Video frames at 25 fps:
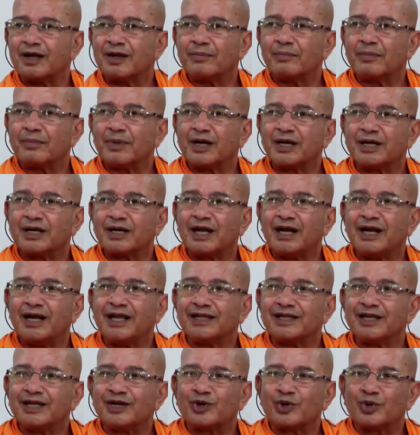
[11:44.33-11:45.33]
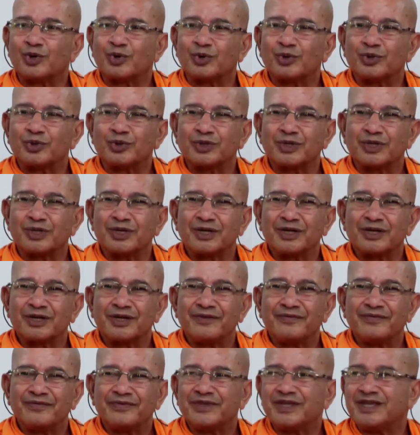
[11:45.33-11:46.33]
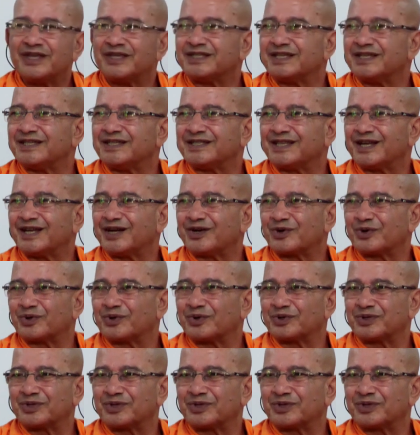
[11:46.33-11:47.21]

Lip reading: but telling the truth. This is the truth.